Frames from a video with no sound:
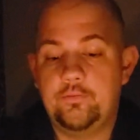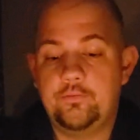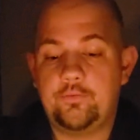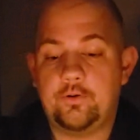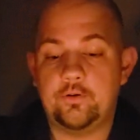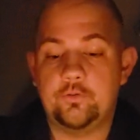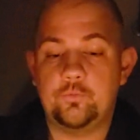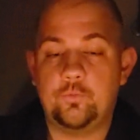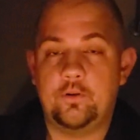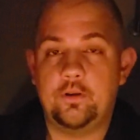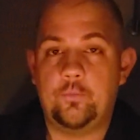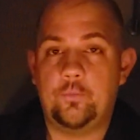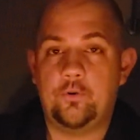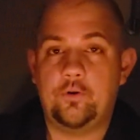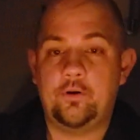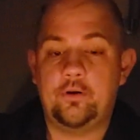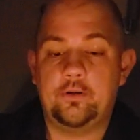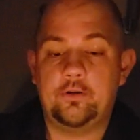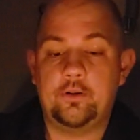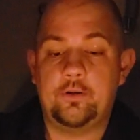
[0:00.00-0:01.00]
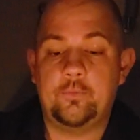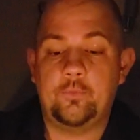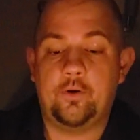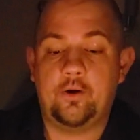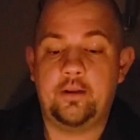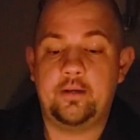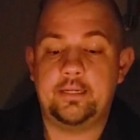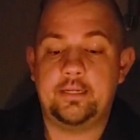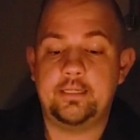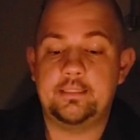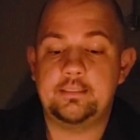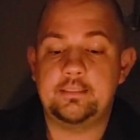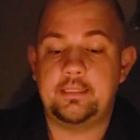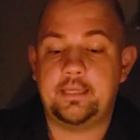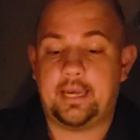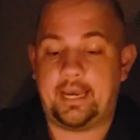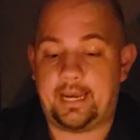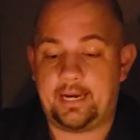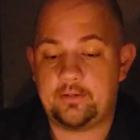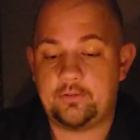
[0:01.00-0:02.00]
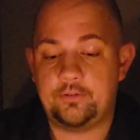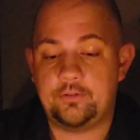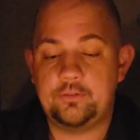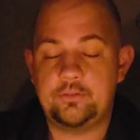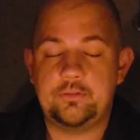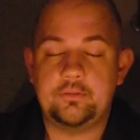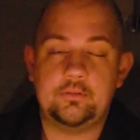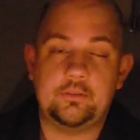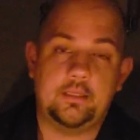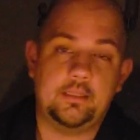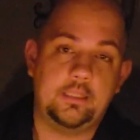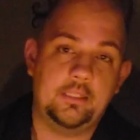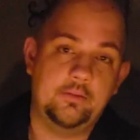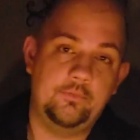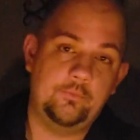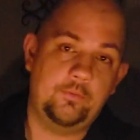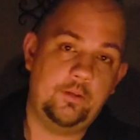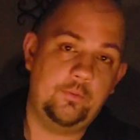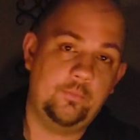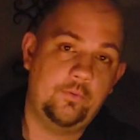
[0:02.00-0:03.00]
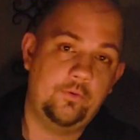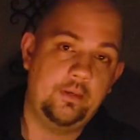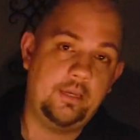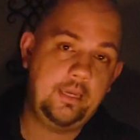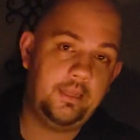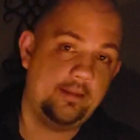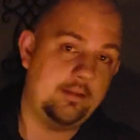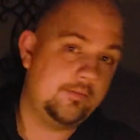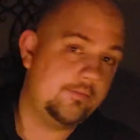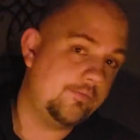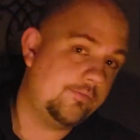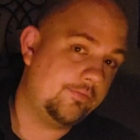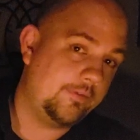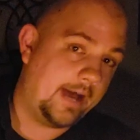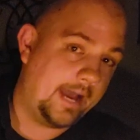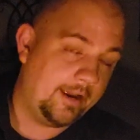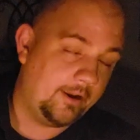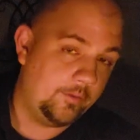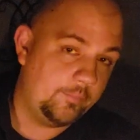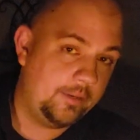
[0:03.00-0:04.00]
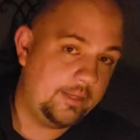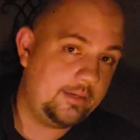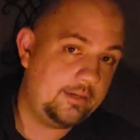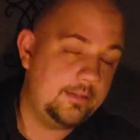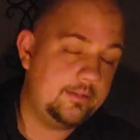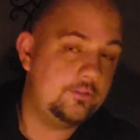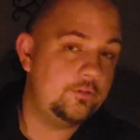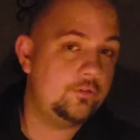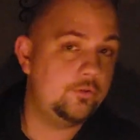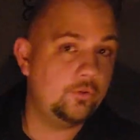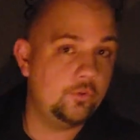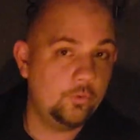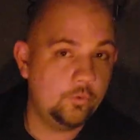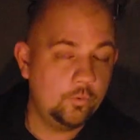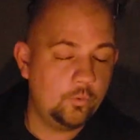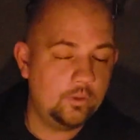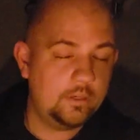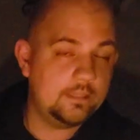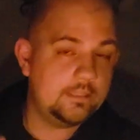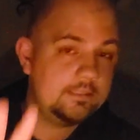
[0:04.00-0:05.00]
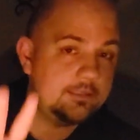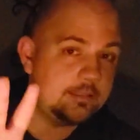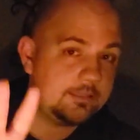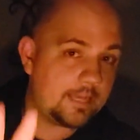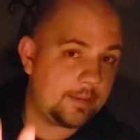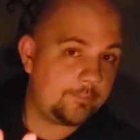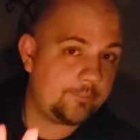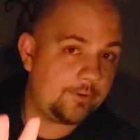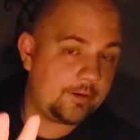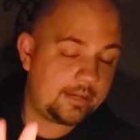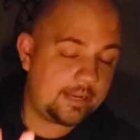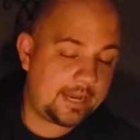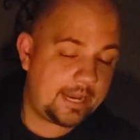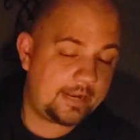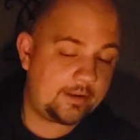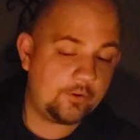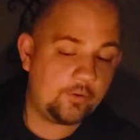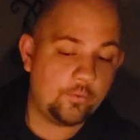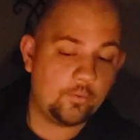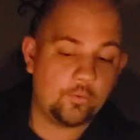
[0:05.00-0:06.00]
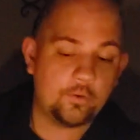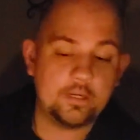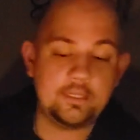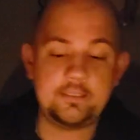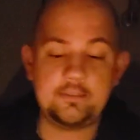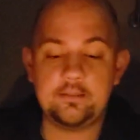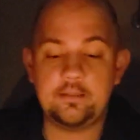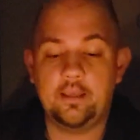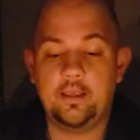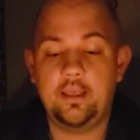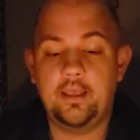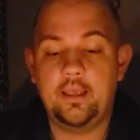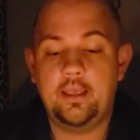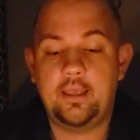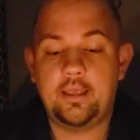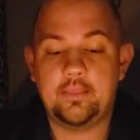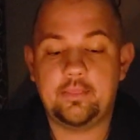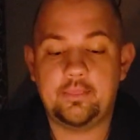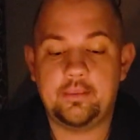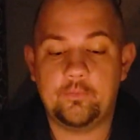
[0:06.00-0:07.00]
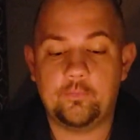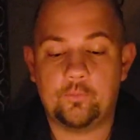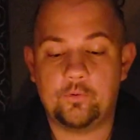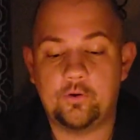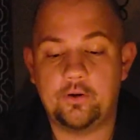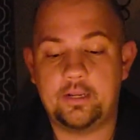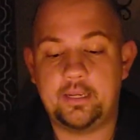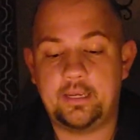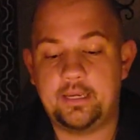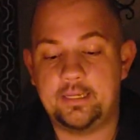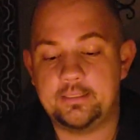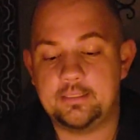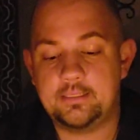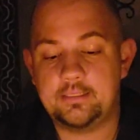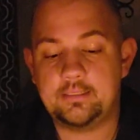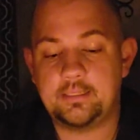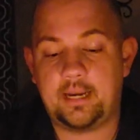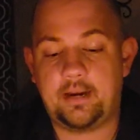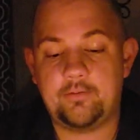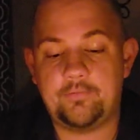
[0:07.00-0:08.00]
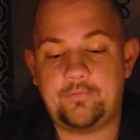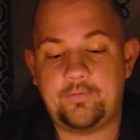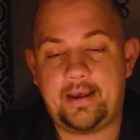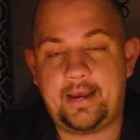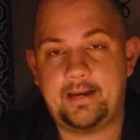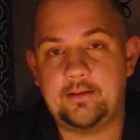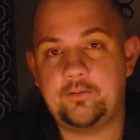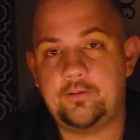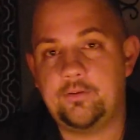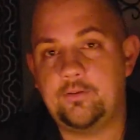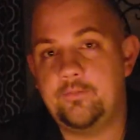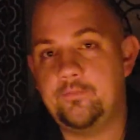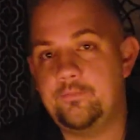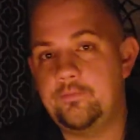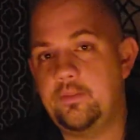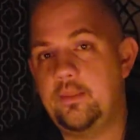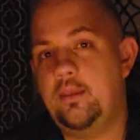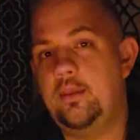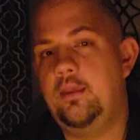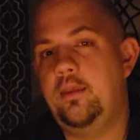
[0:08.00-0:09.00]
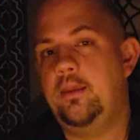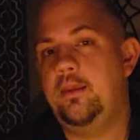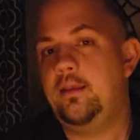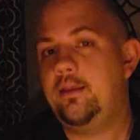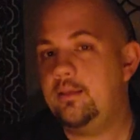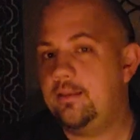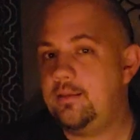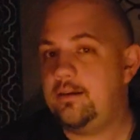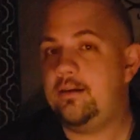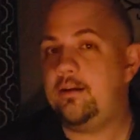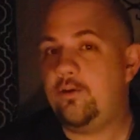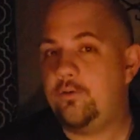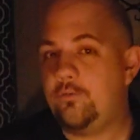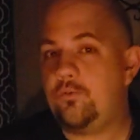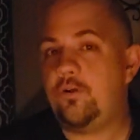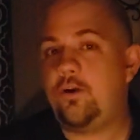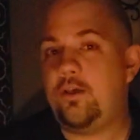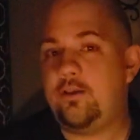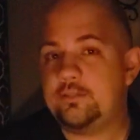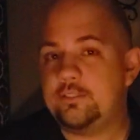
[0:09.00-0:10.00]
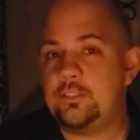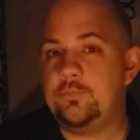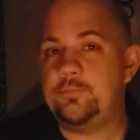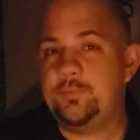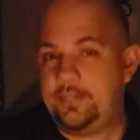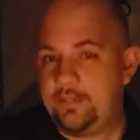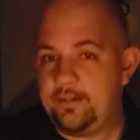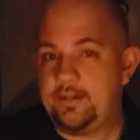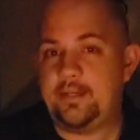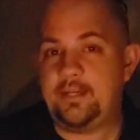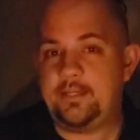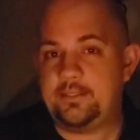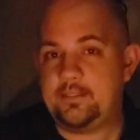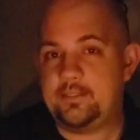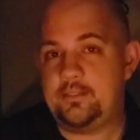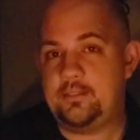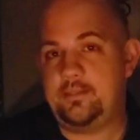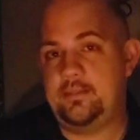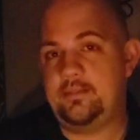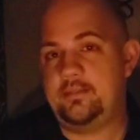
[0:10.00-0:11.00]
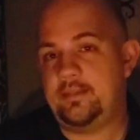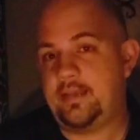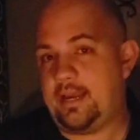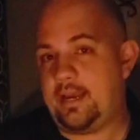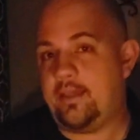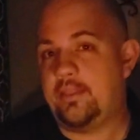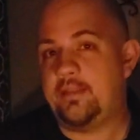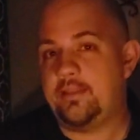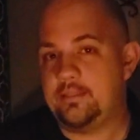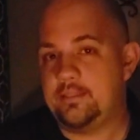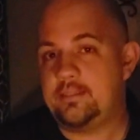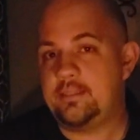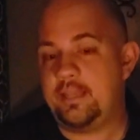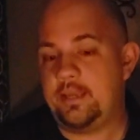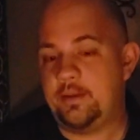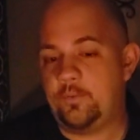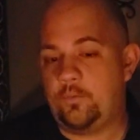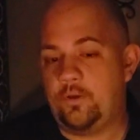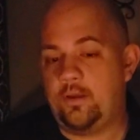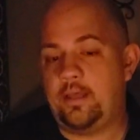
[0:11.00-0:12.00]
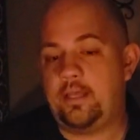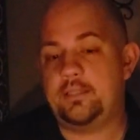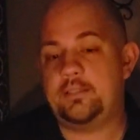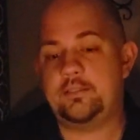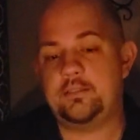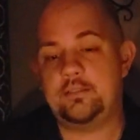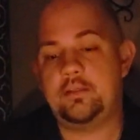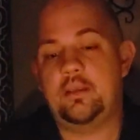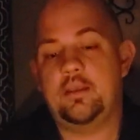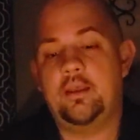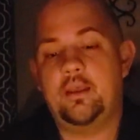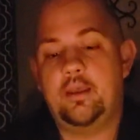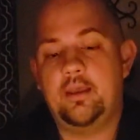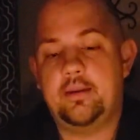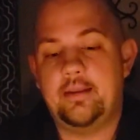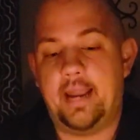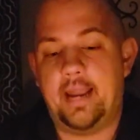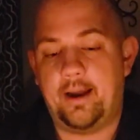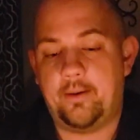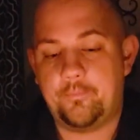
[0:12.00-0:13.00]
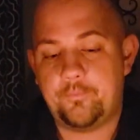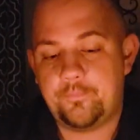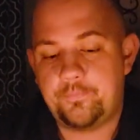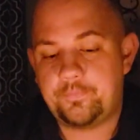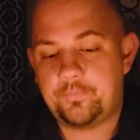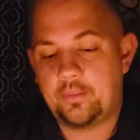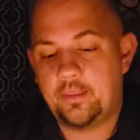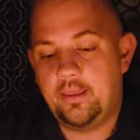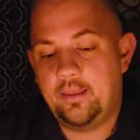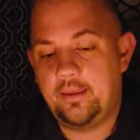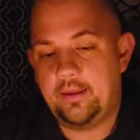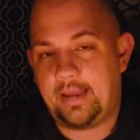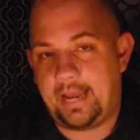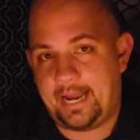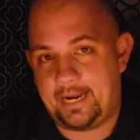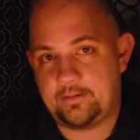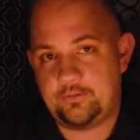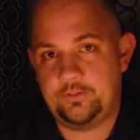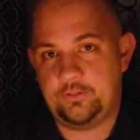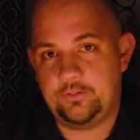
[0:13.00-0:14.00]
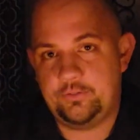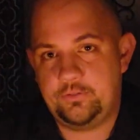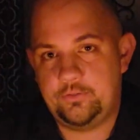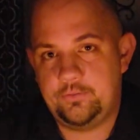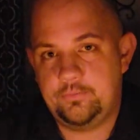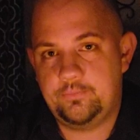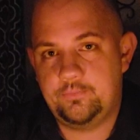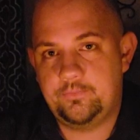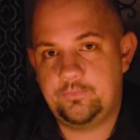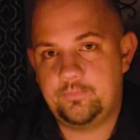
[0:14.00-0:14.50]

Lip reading: First one that we're going to go on is the actors, and then we will hit environment in 2 separate categories, and then we're going to hit scare factor, and then overall experience, how this thing was. Now, actors,